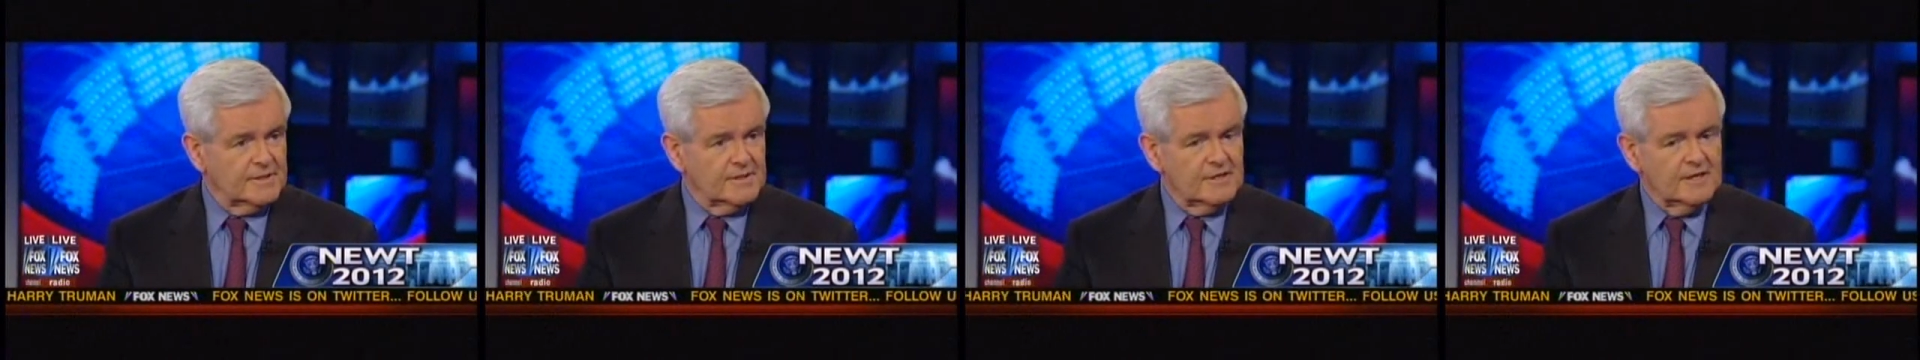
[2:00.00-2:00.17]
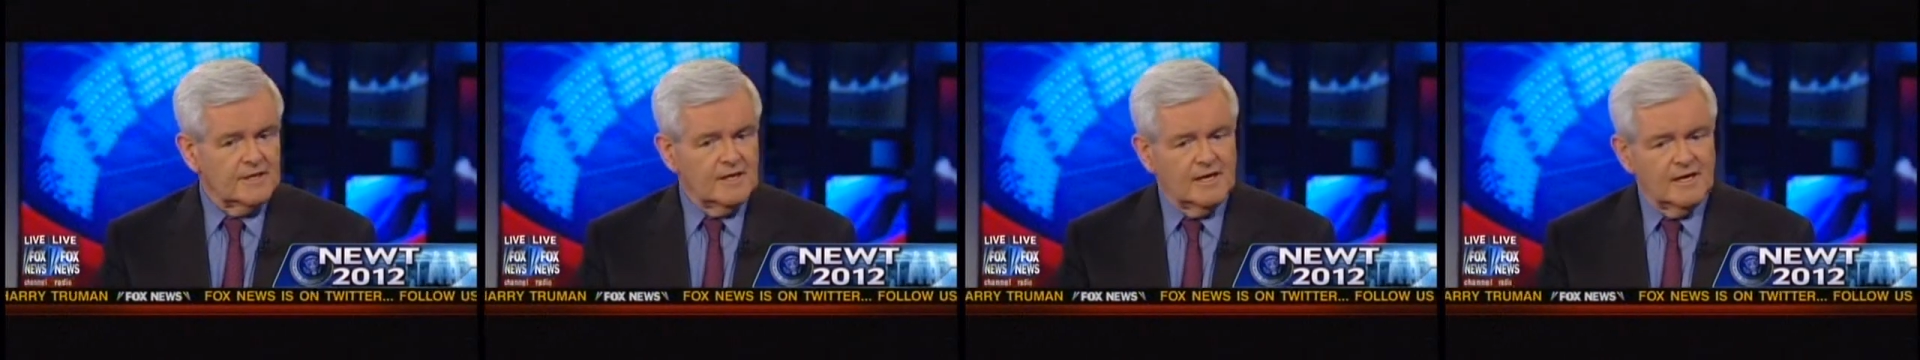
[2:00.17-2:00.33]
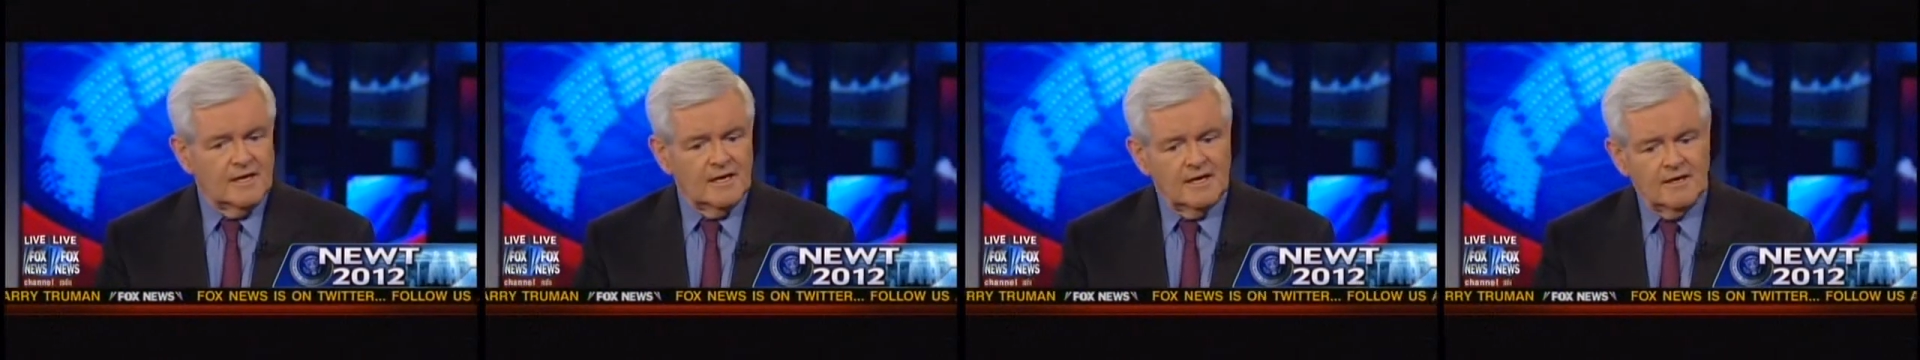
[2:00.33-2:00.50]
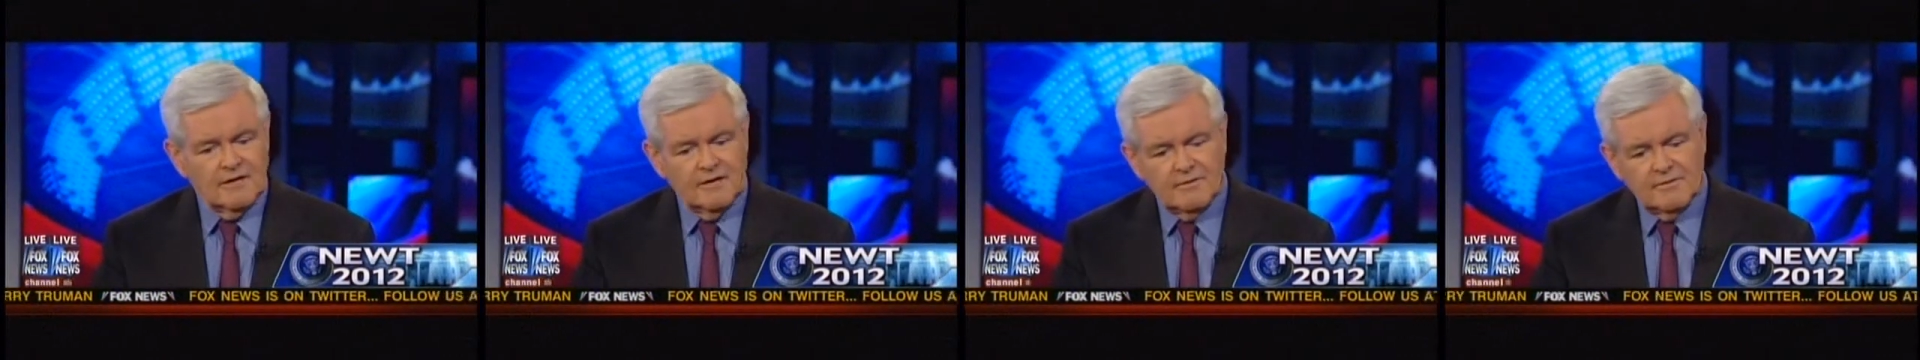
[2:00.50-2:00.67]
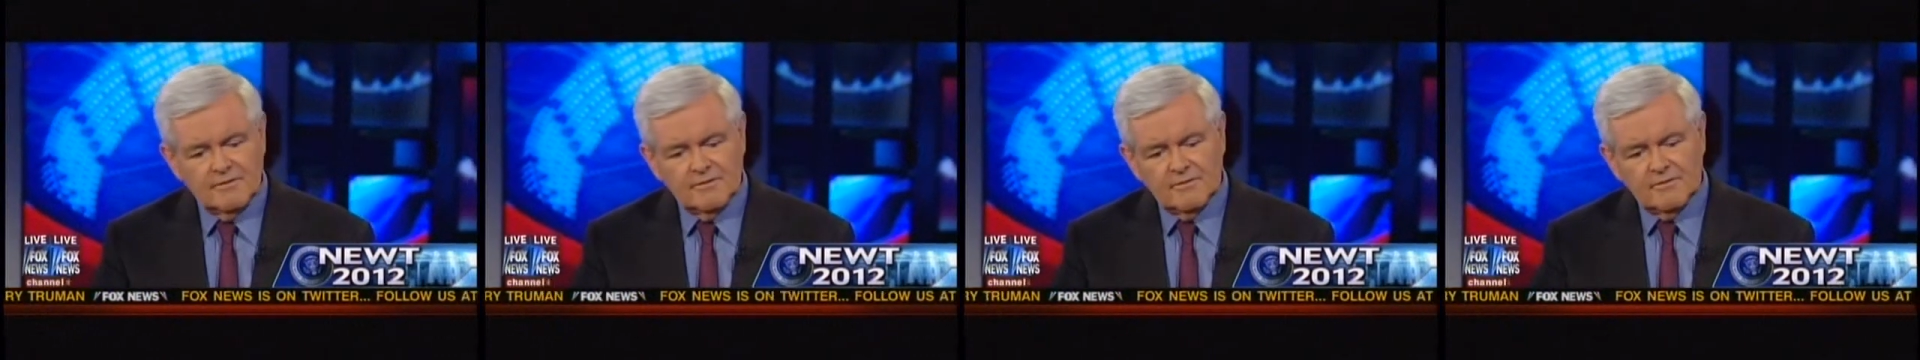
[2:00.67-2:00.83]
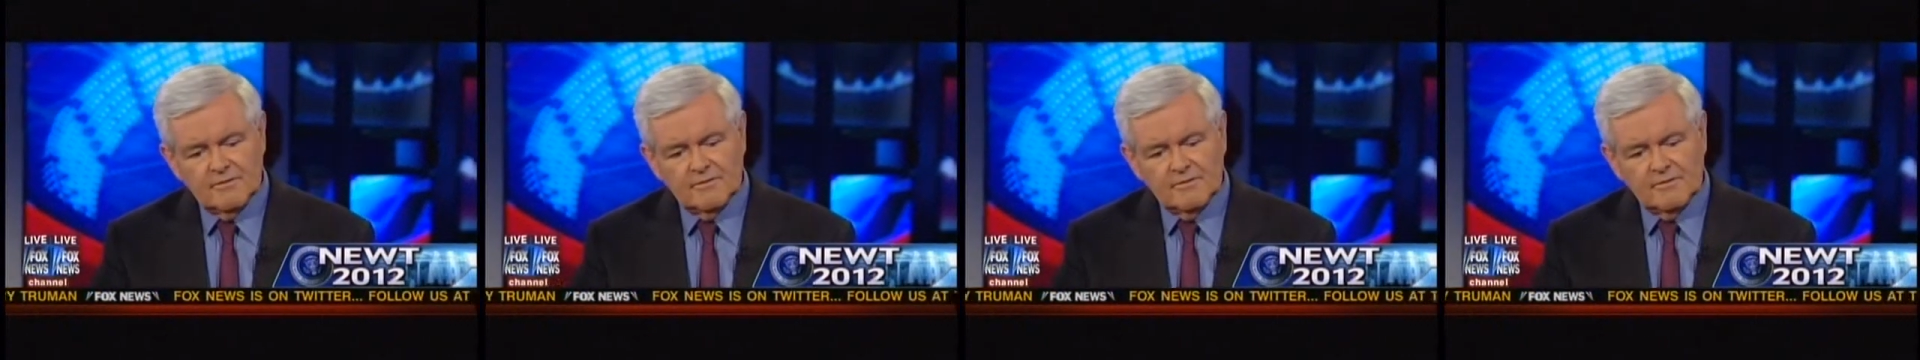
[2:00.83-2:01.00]
You
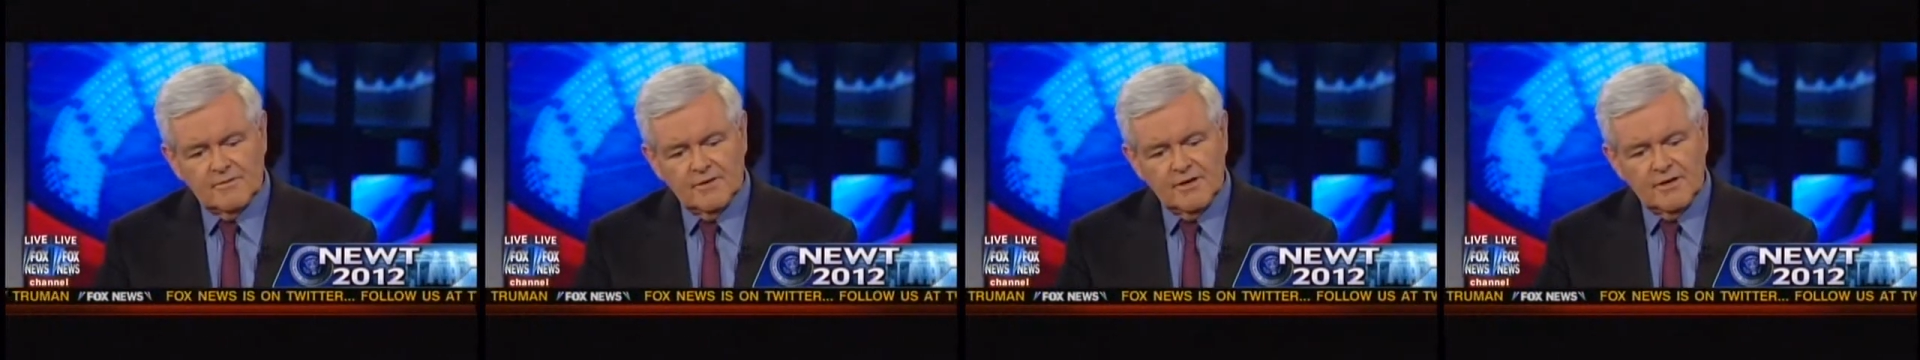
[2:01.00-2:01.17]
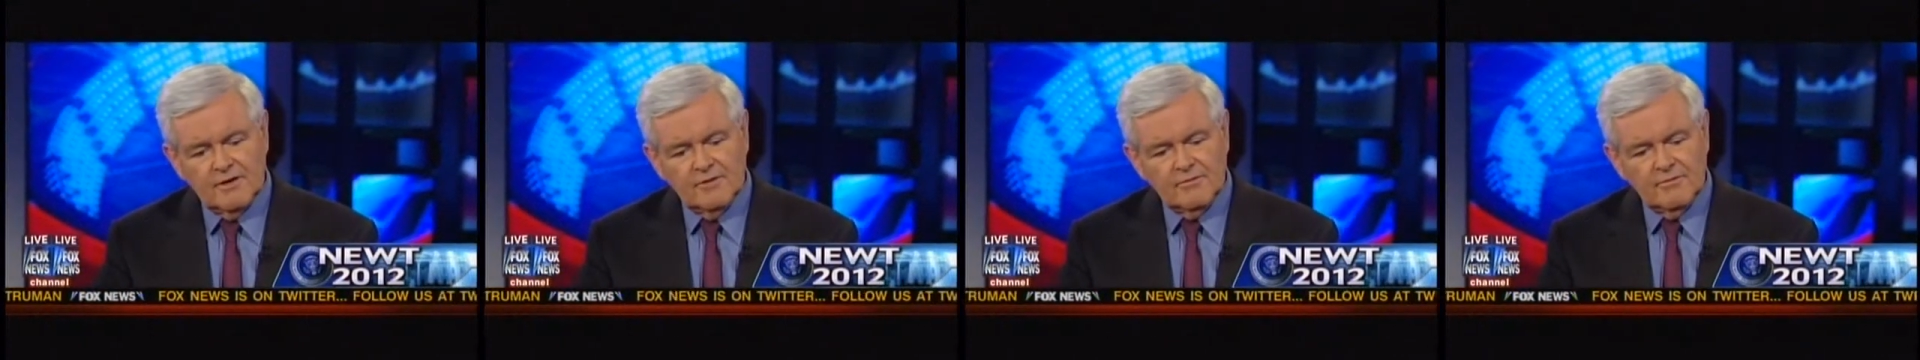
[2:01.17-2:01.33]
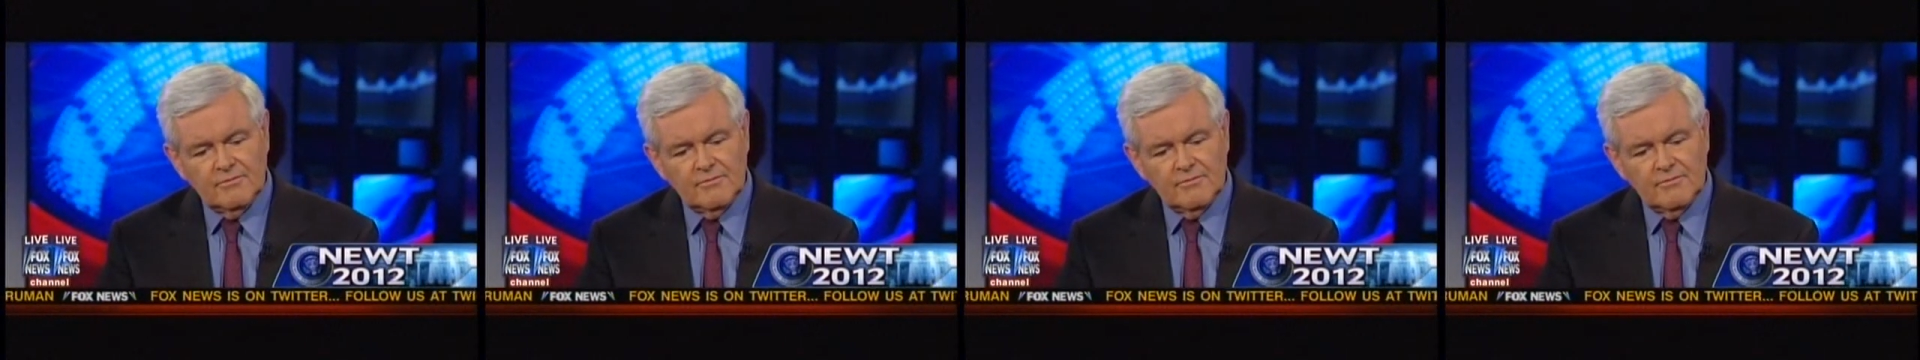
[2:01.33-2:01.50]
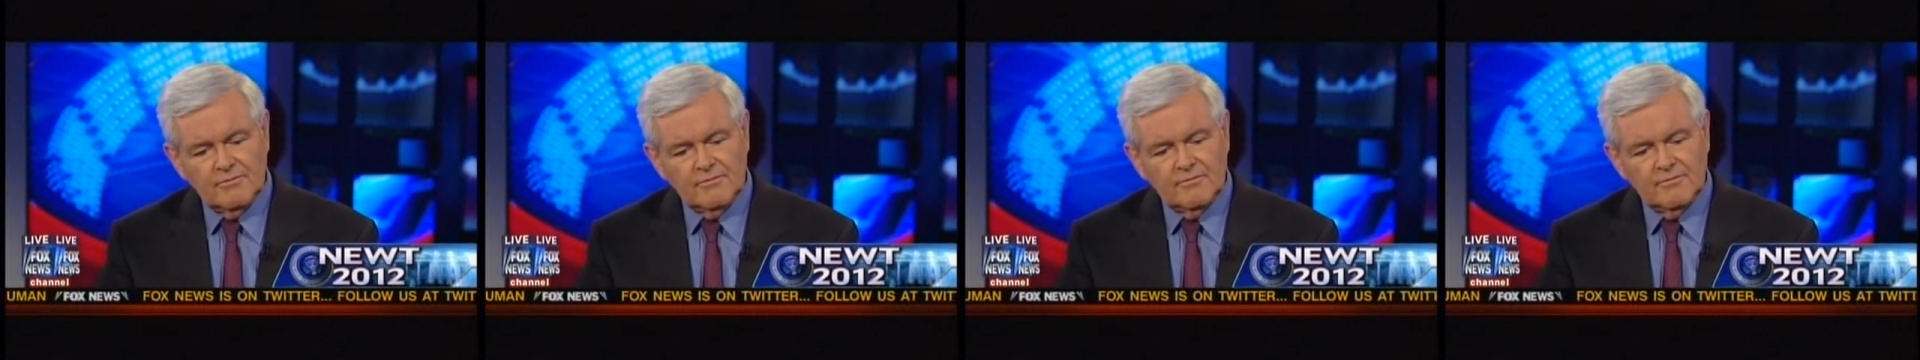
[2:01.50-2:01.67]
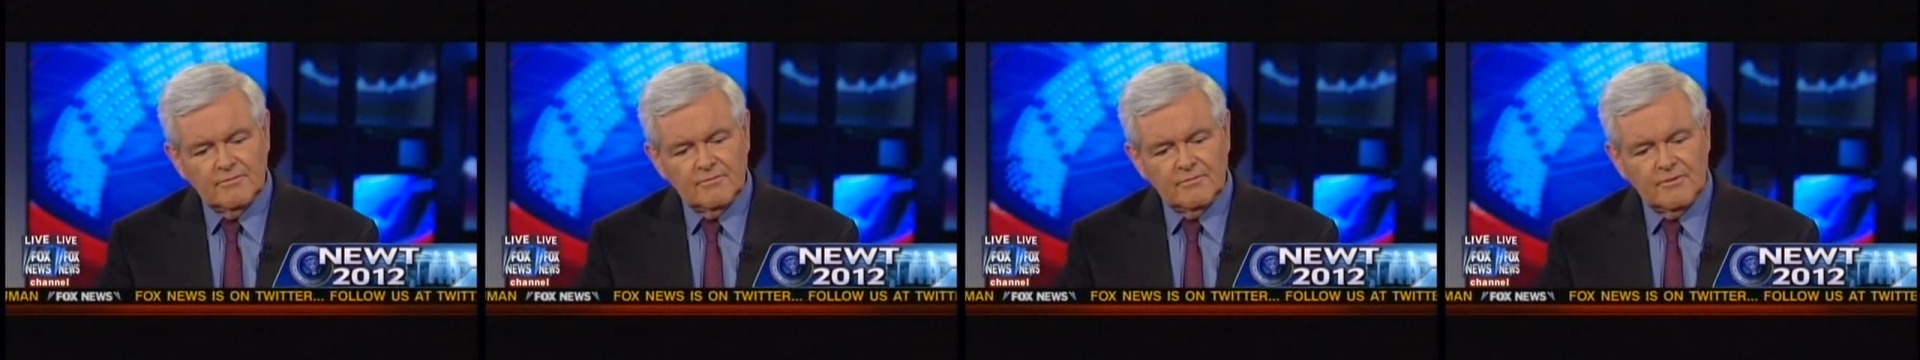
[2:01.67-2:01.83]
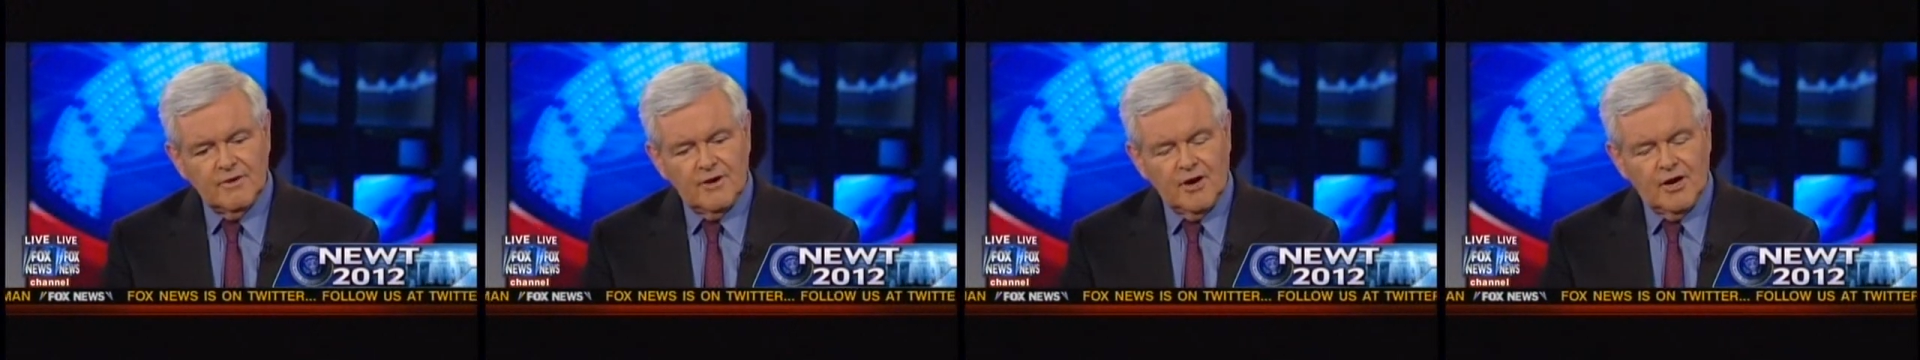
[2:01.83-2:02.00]
know,
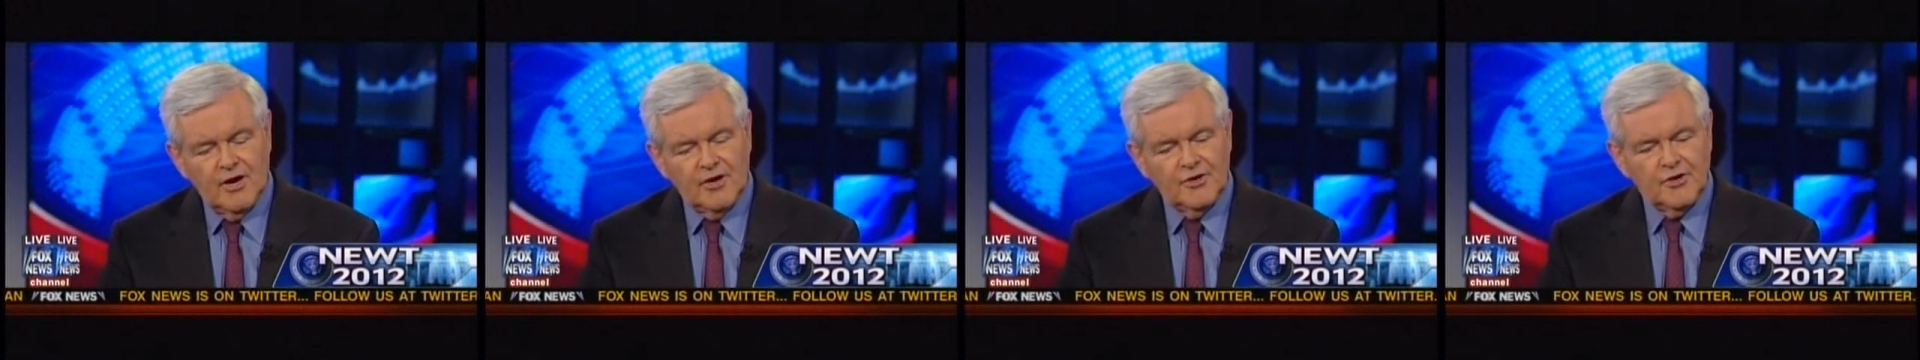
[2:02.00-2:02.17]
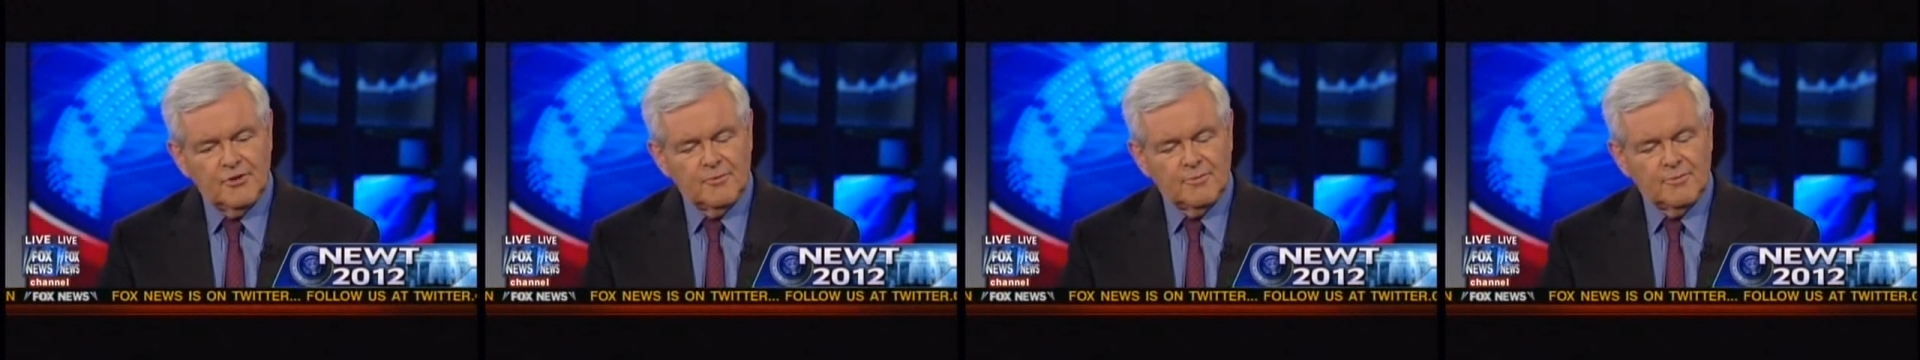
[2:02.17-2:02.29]
are you